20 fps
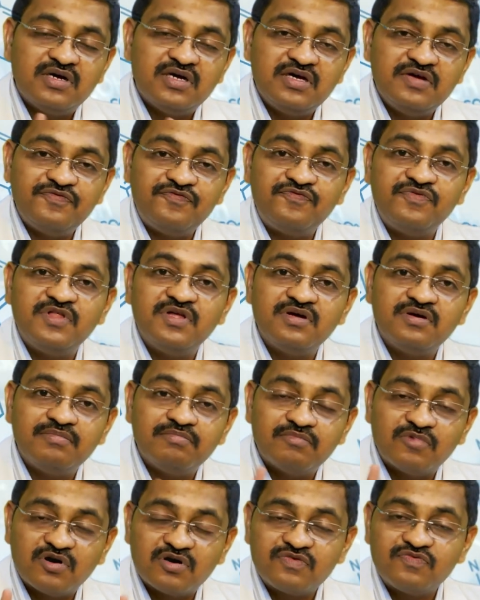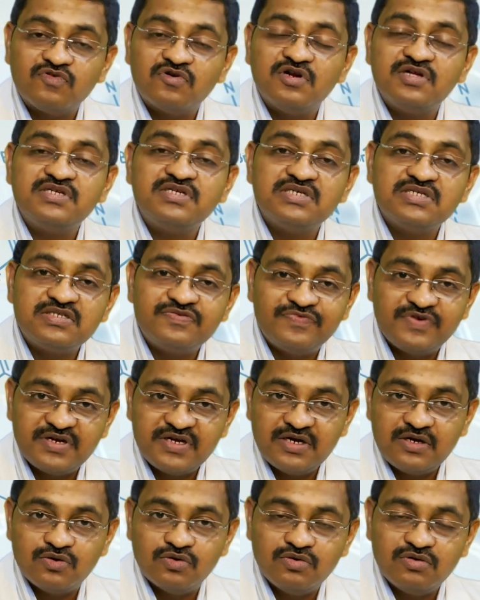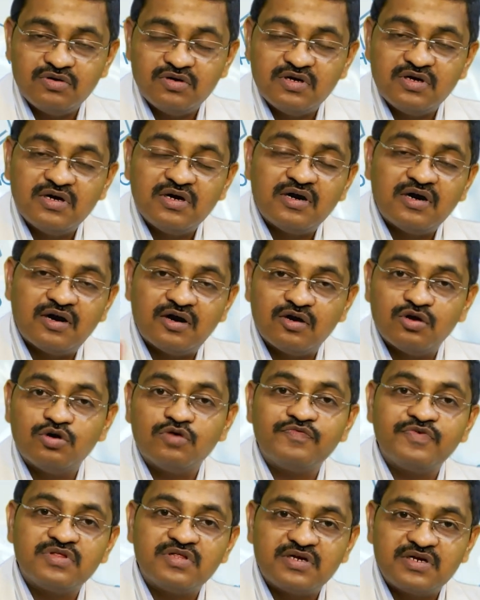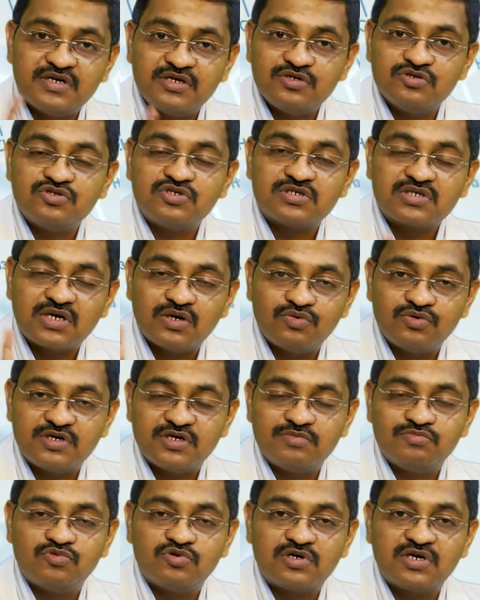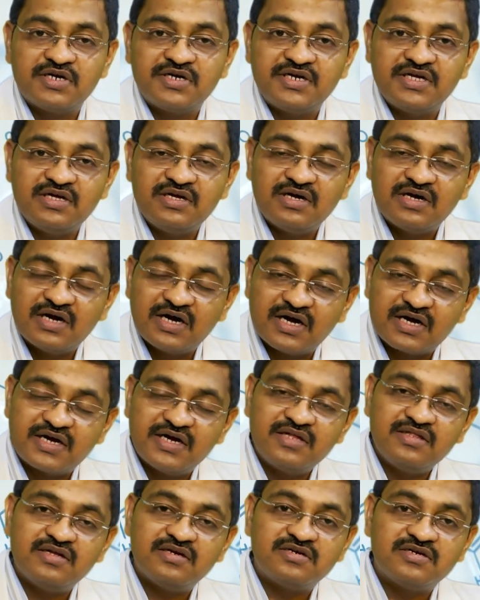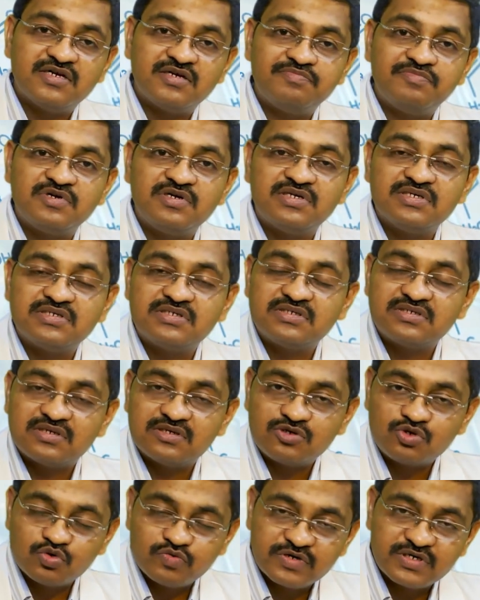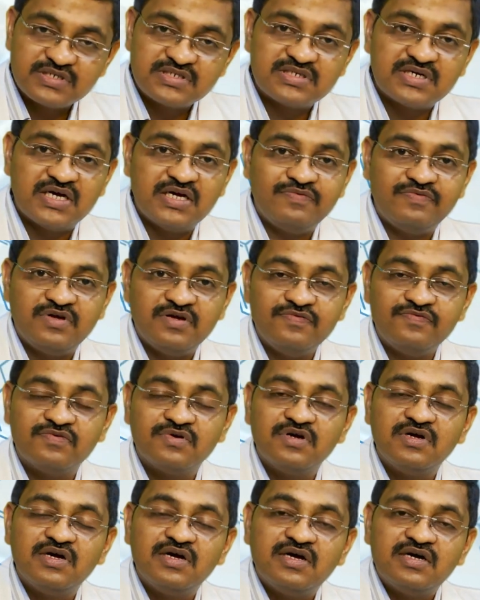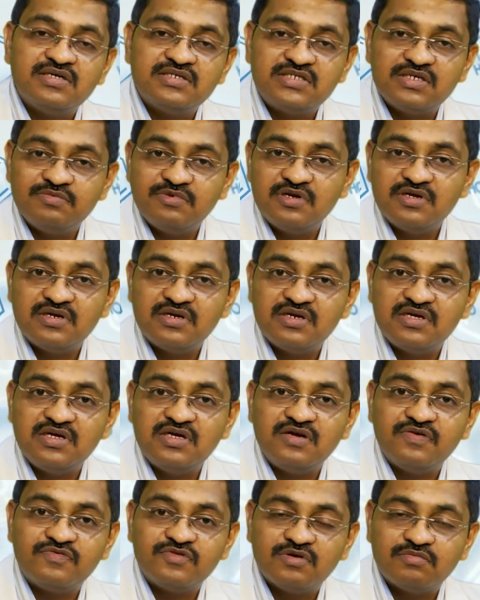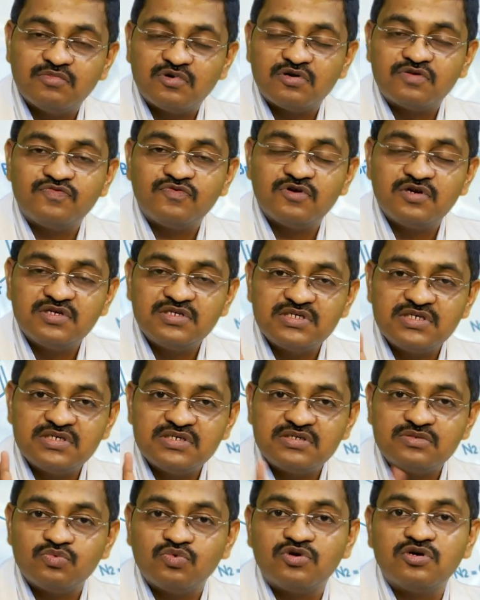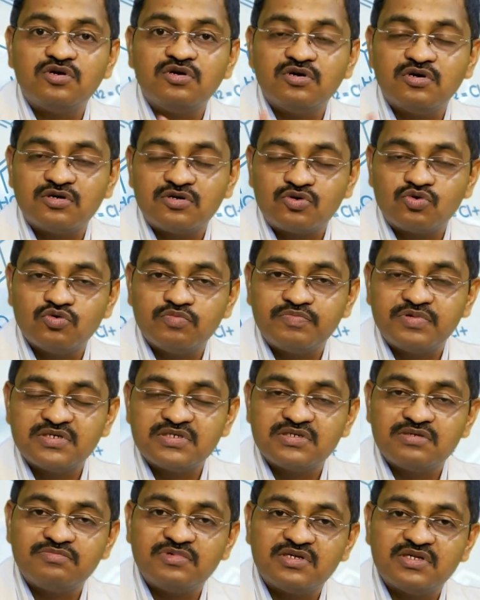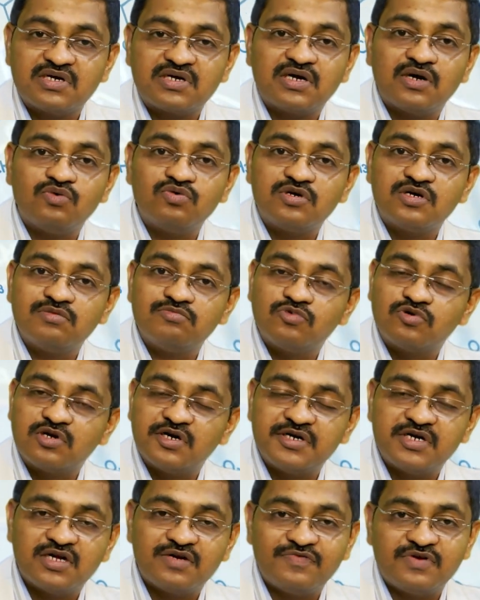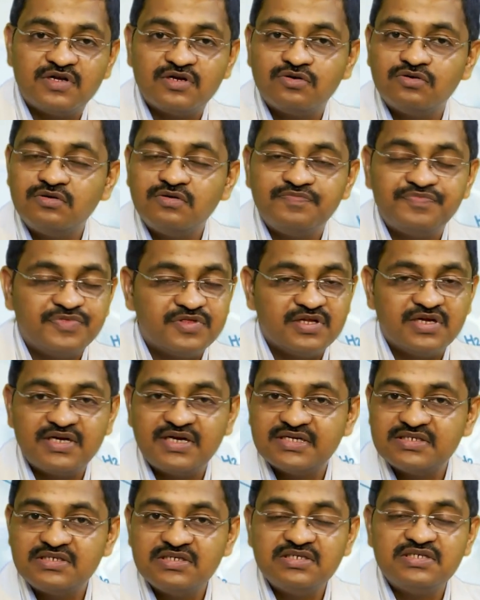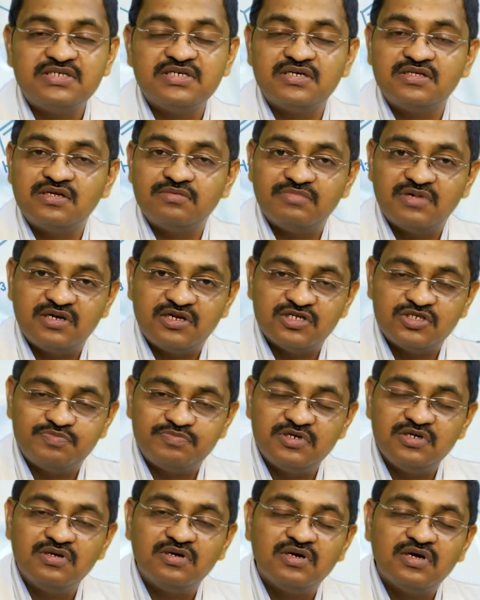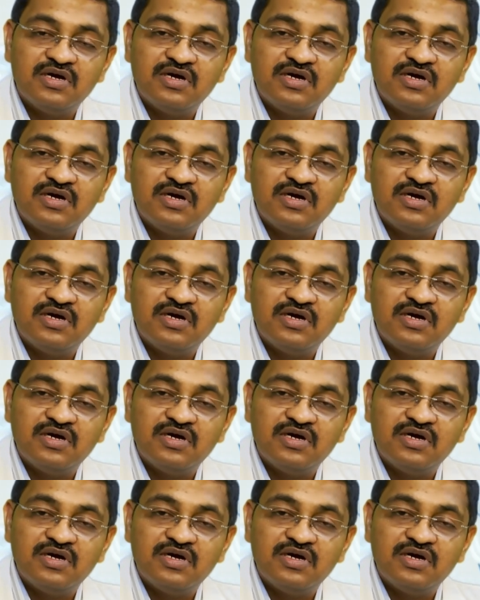If the morphology is very low, along with the reduced count and motility, again the treatment is towards IVF. Similarly, if the morphology is 1 or 2% but the count and motility are very good, it doesn't change the management.